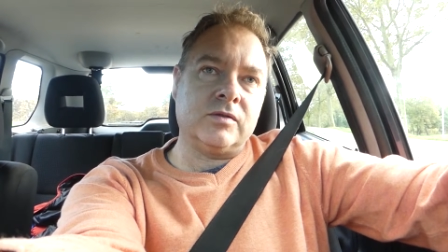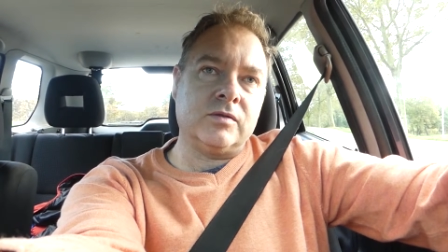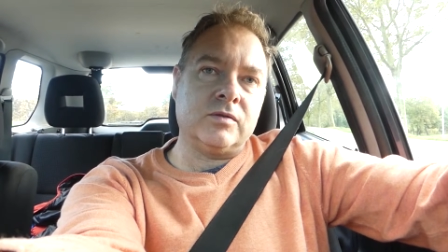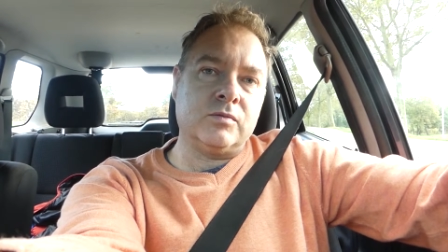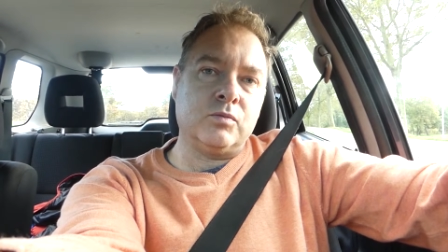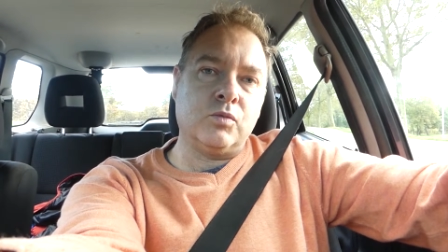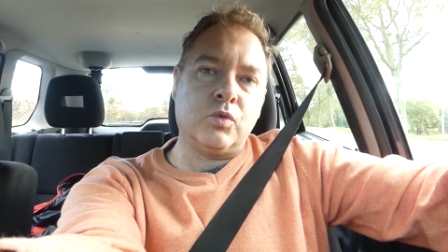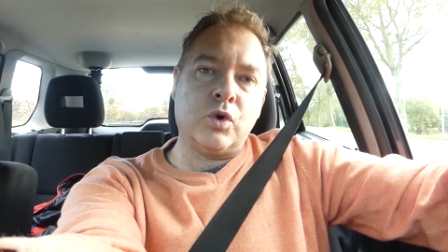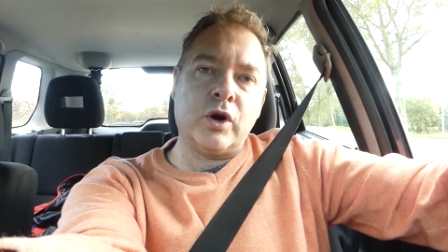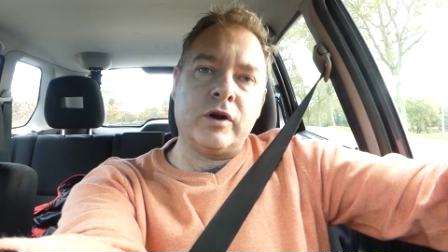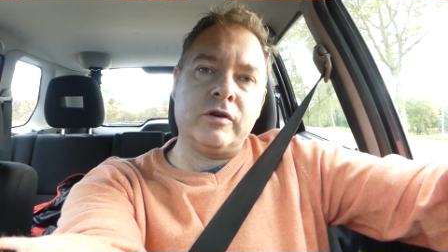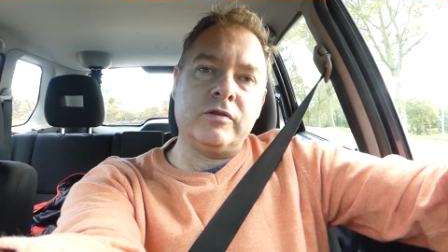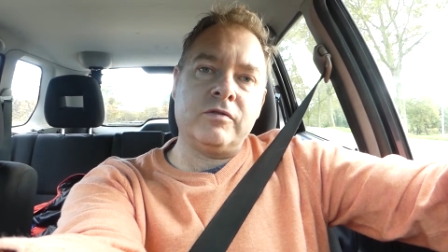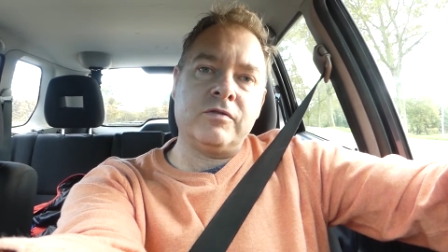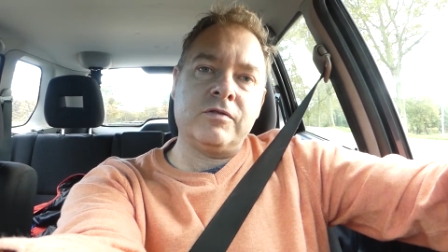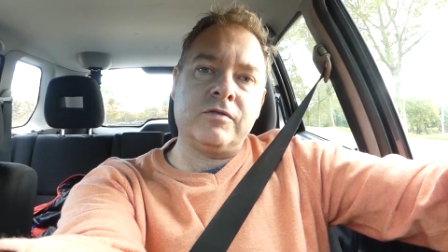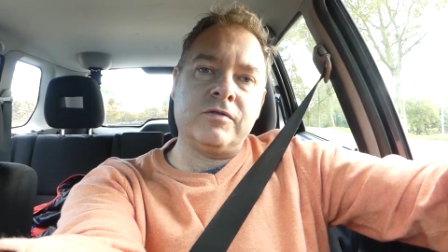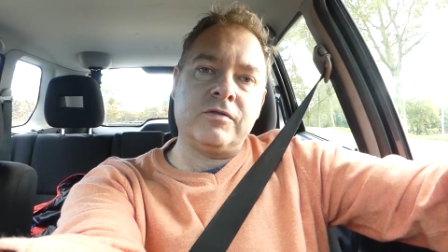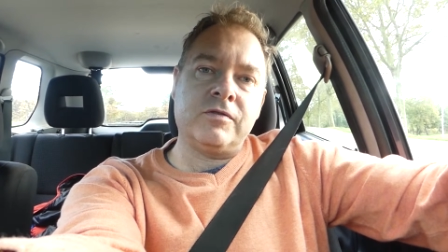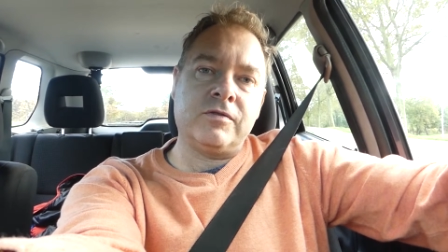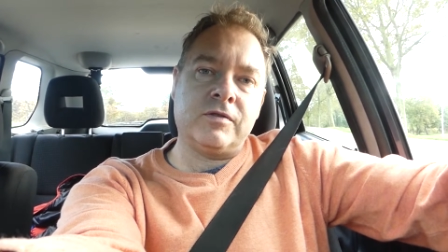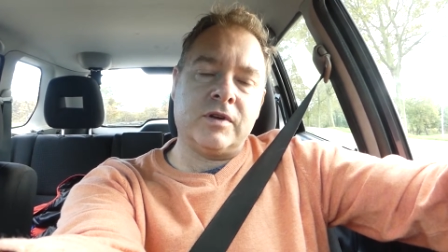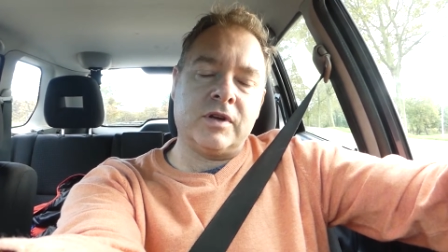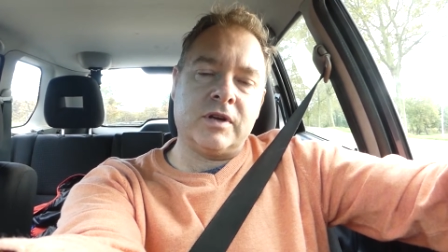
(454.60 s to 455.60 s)
won't
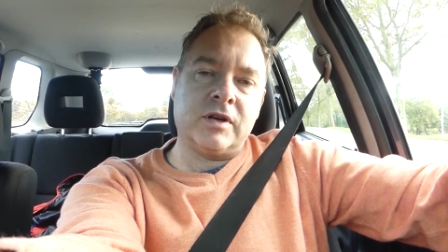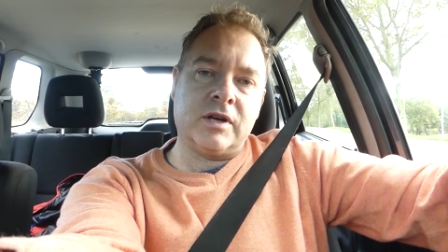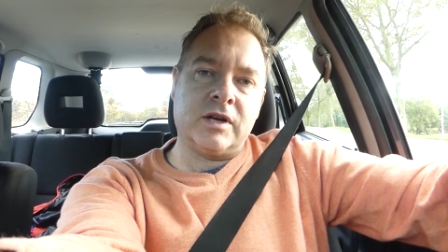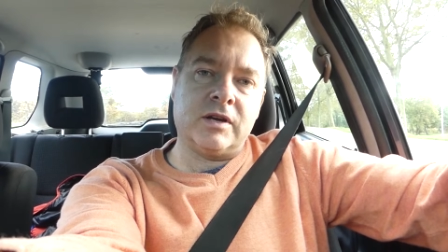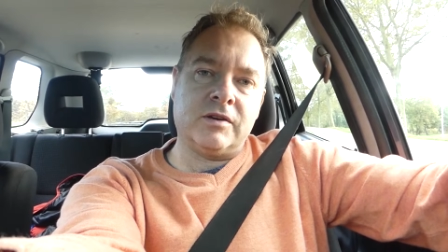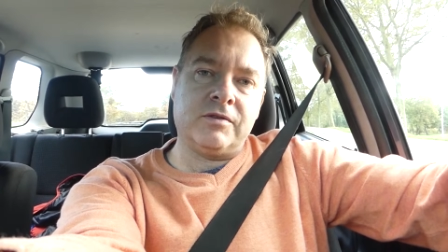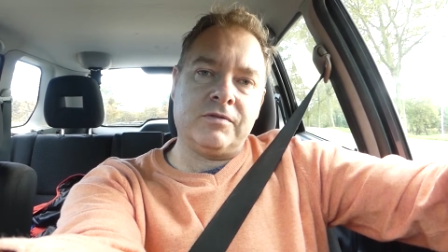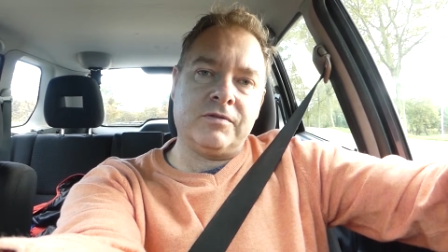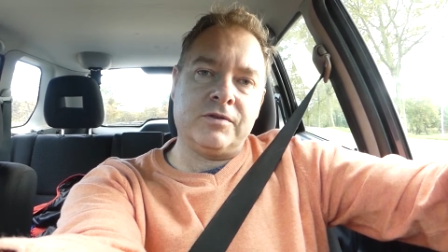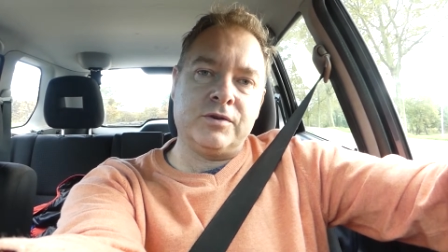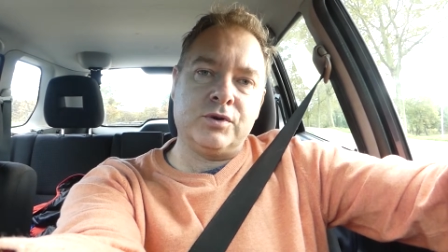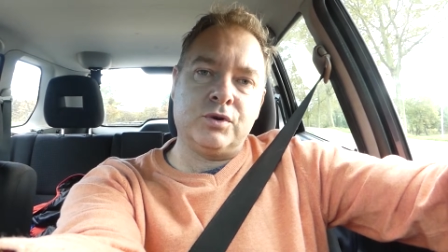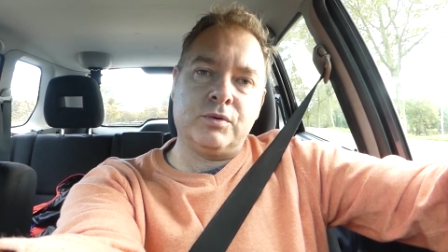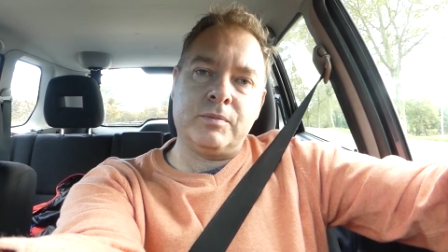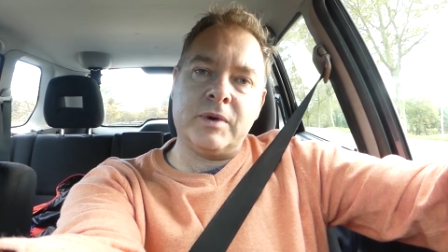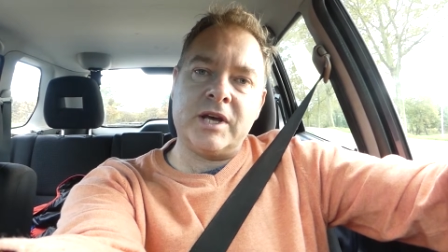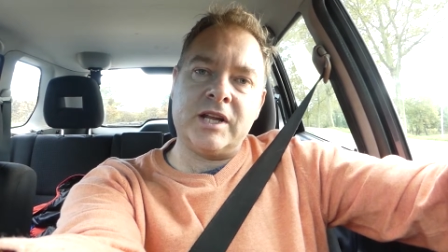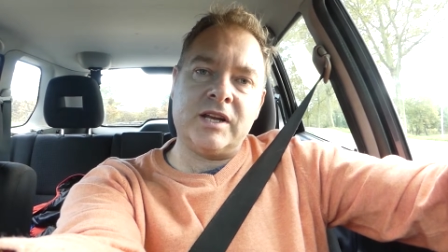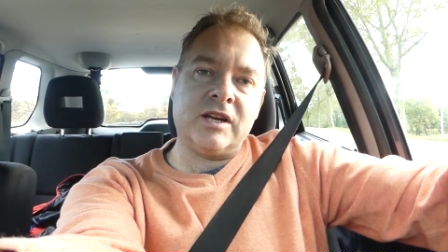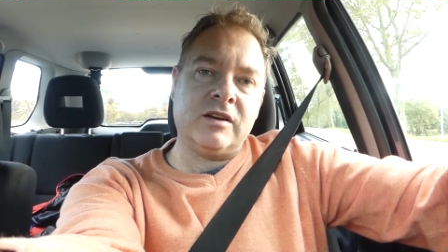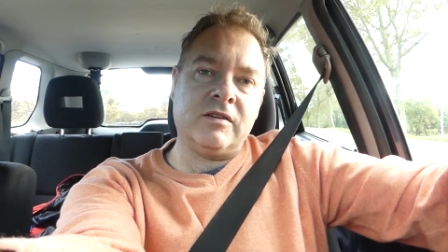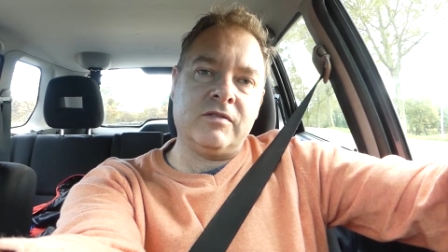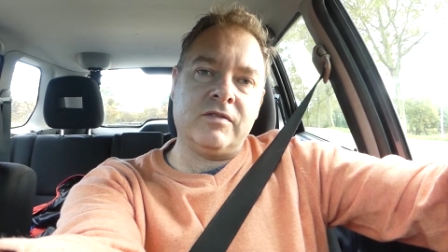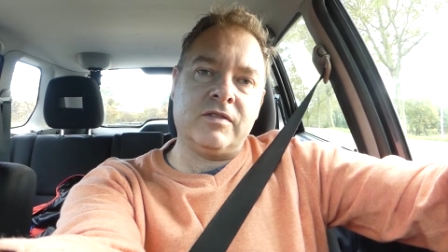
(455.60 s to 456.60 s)
film
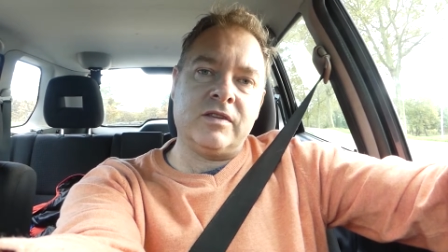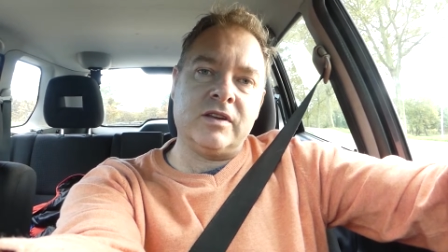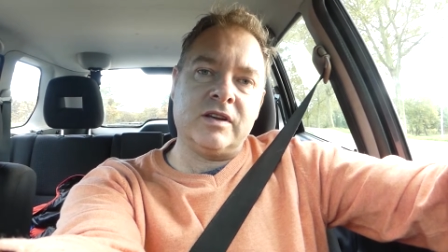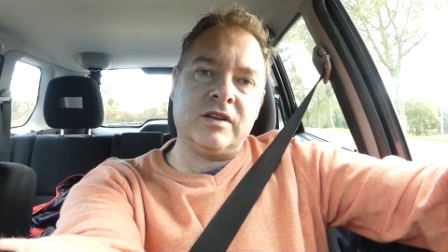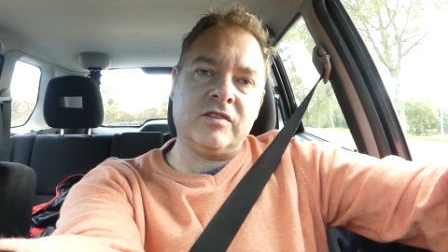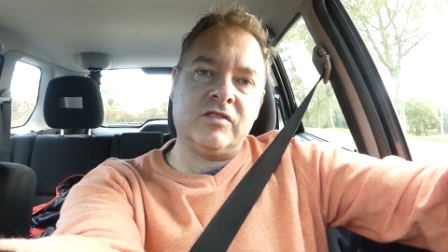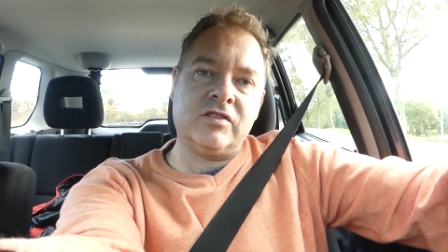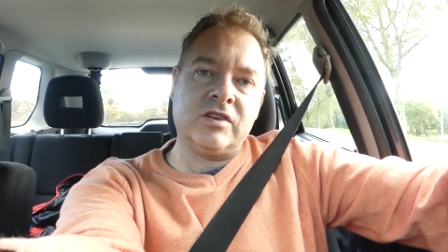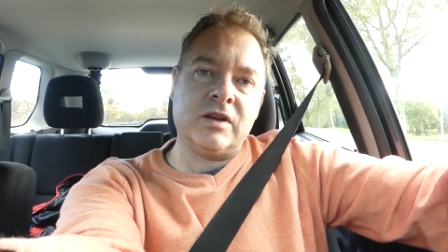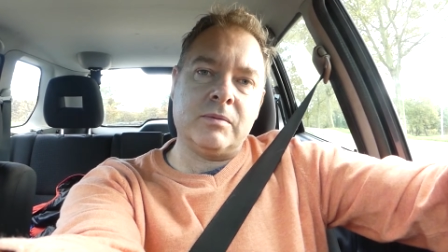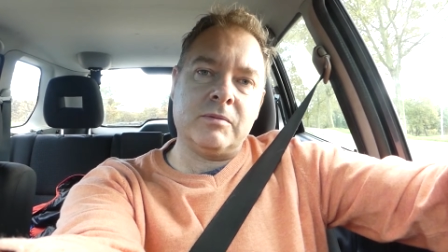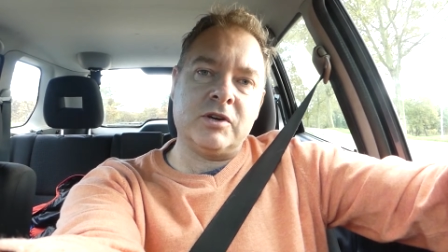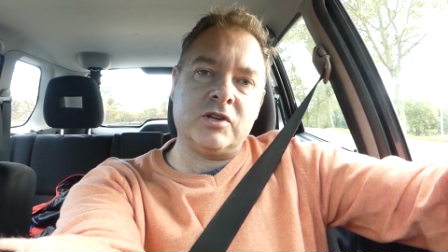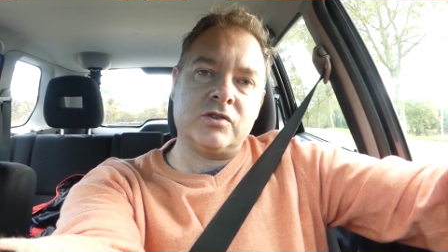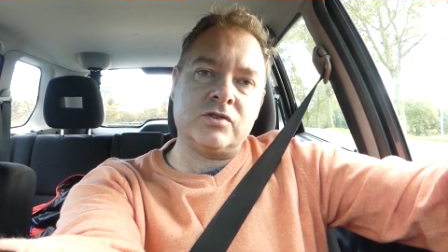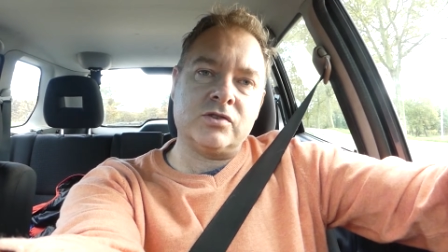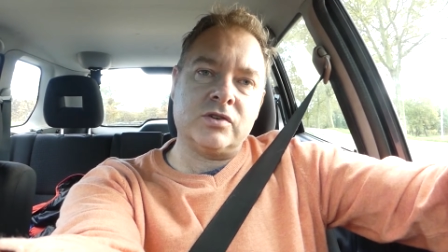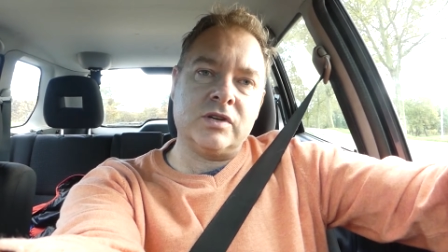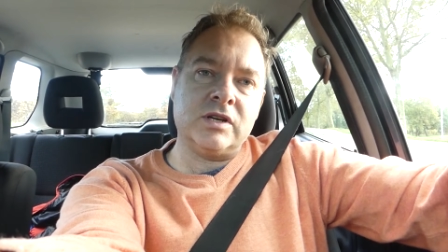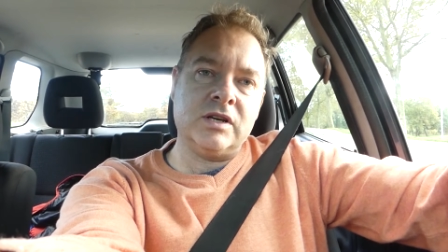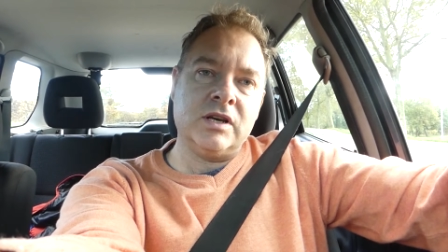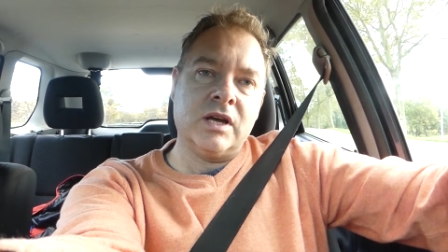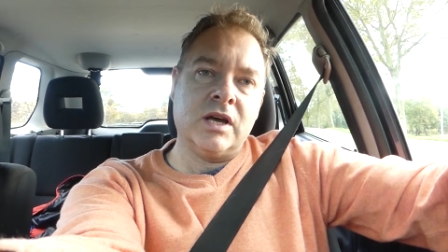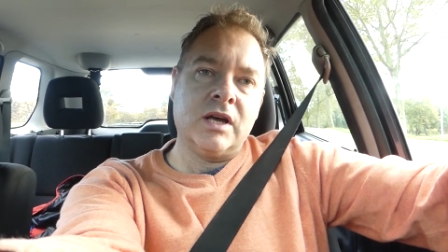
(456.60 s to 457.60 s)
any of the
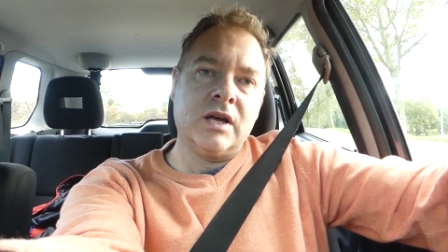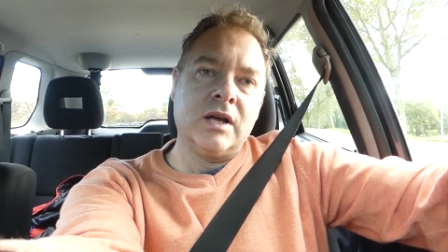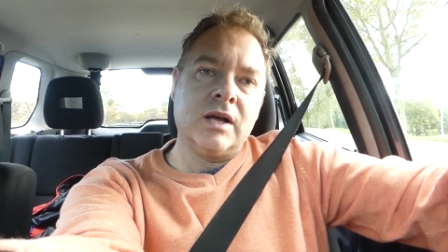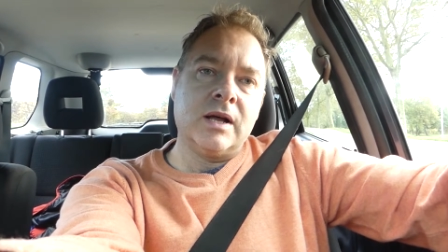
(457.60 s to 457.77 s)
cemetery.